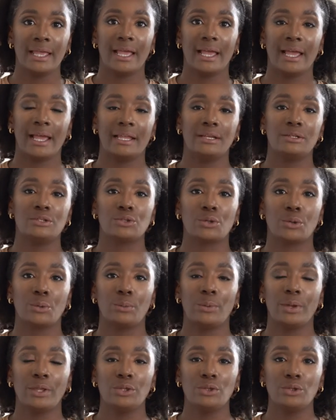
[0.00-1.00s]
And so
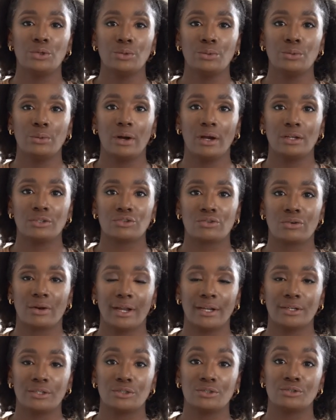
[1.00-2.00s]
when you are
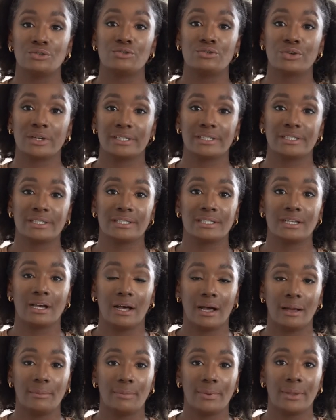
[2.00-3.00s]
trying to dress it
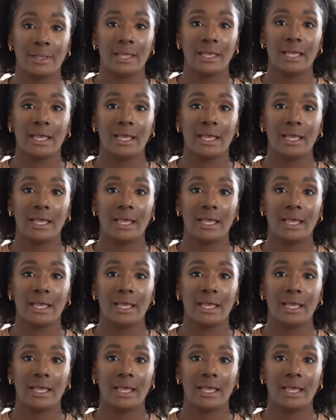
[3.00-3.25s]
up